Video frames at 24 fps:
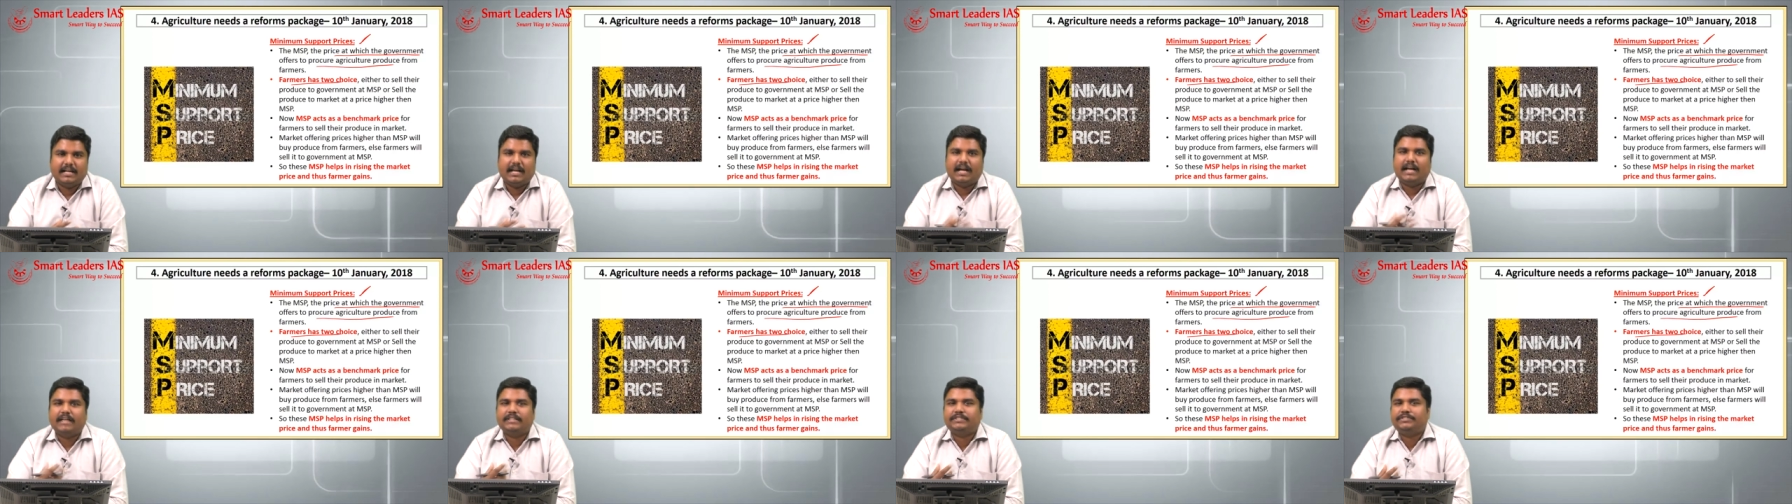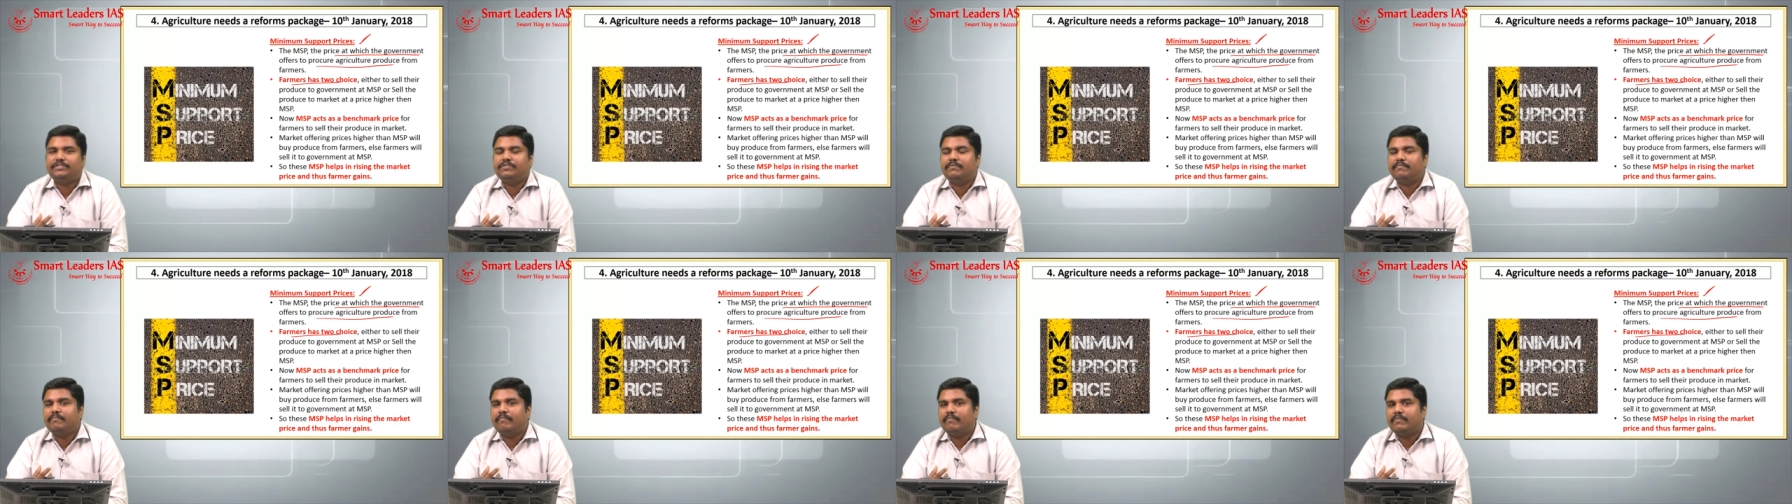
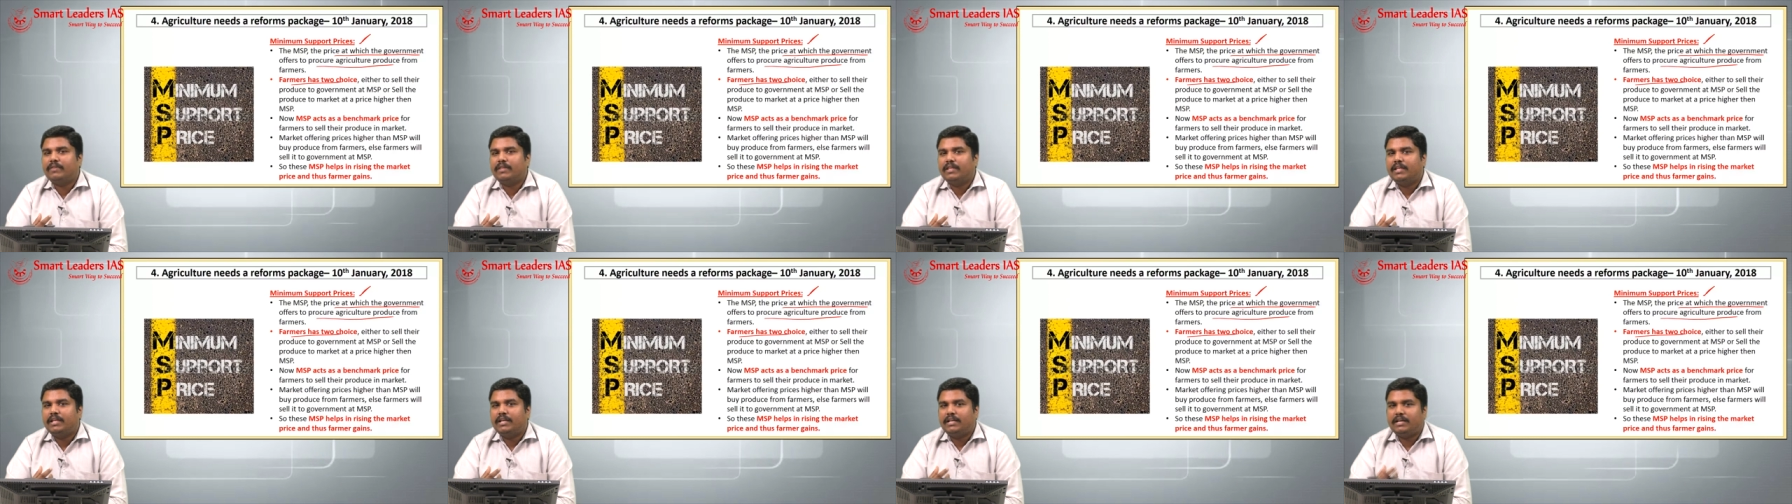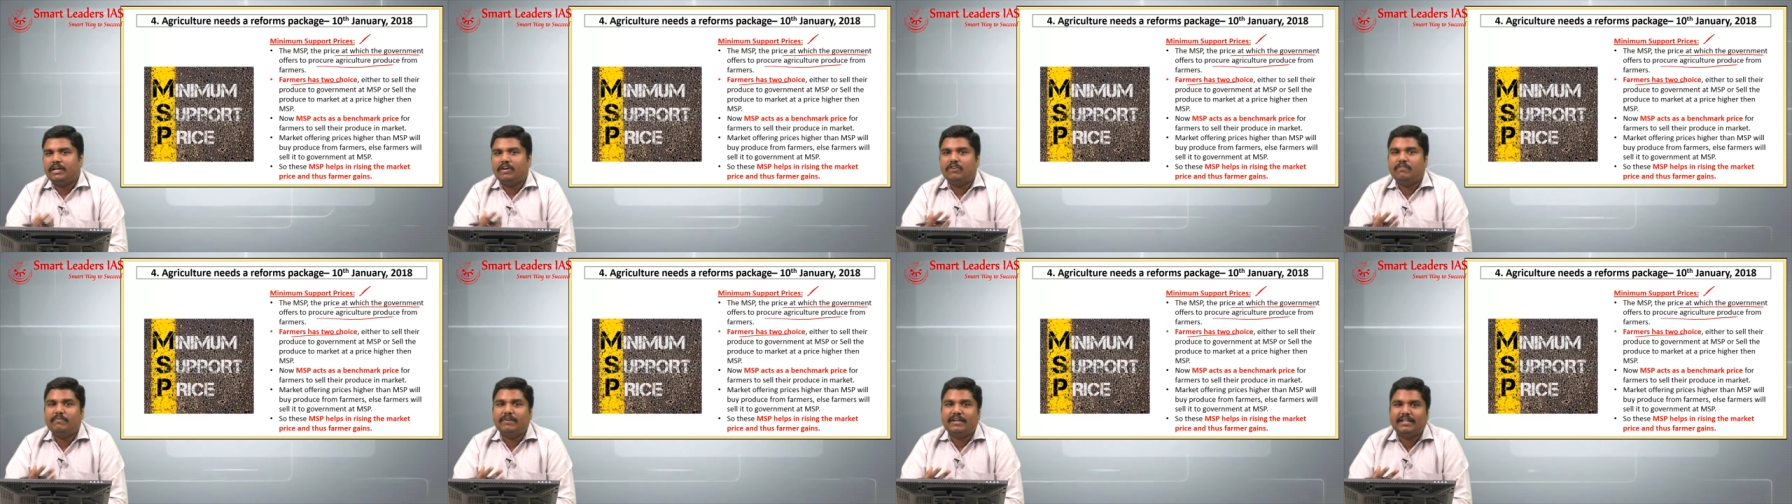Assume
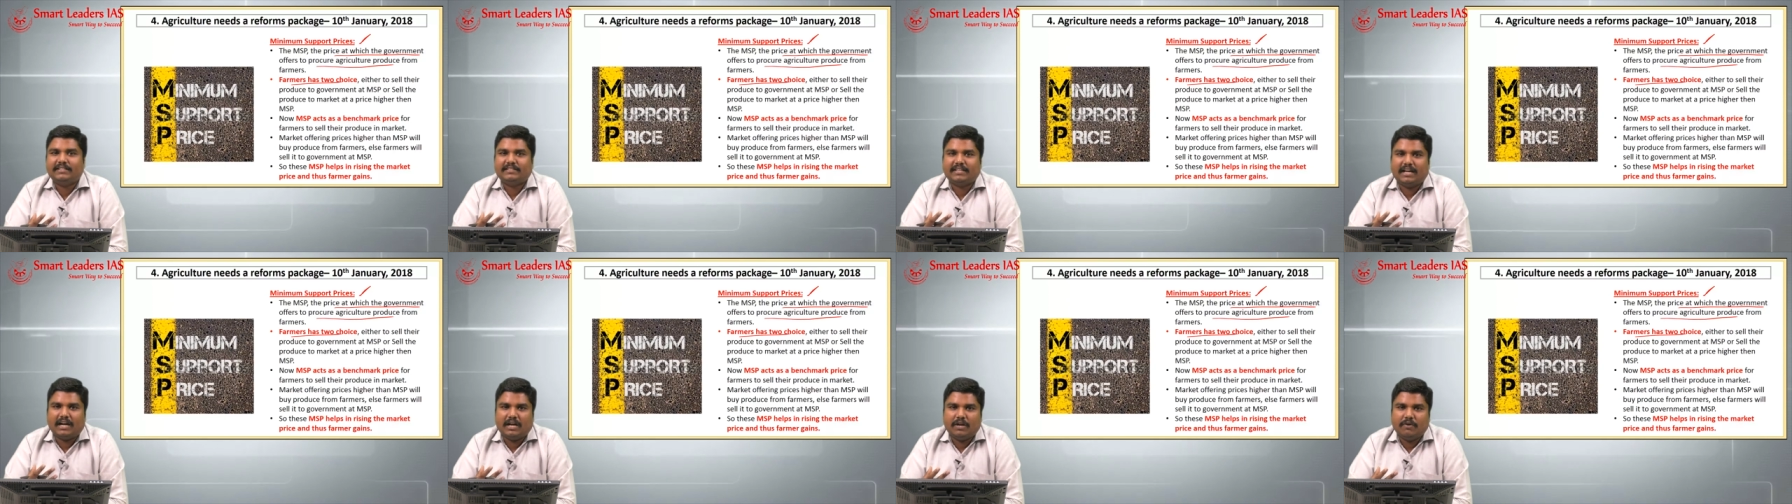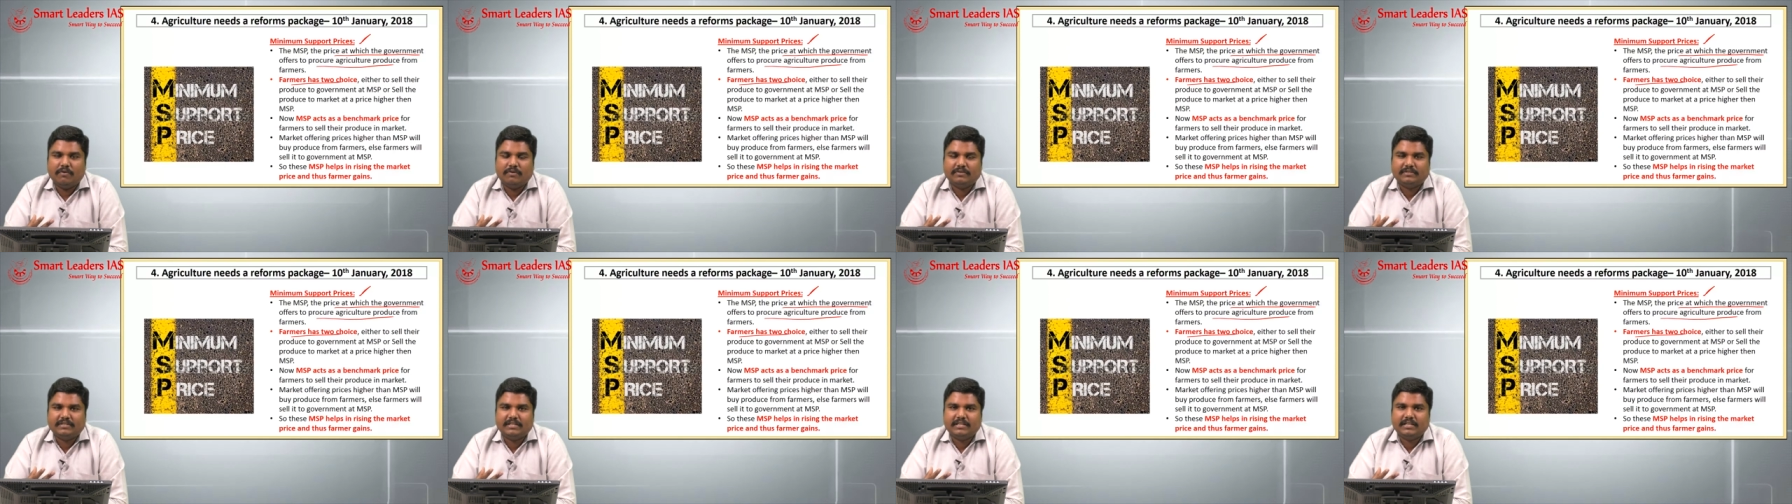government is
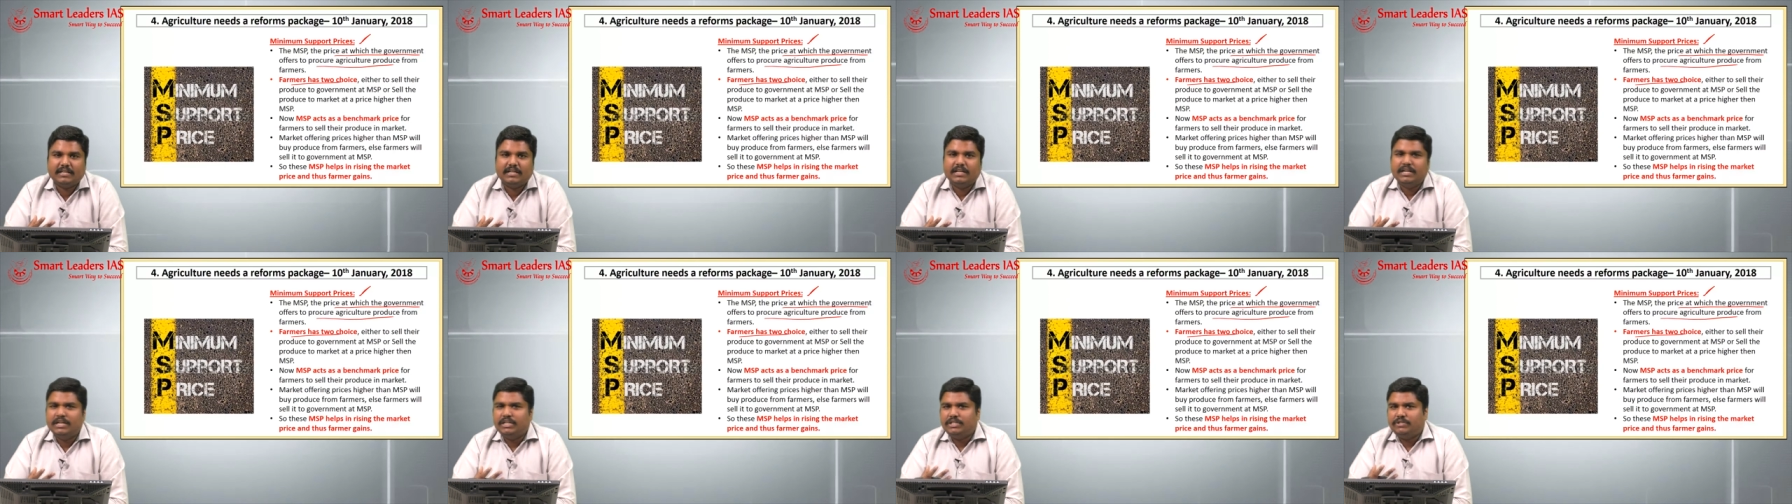announcing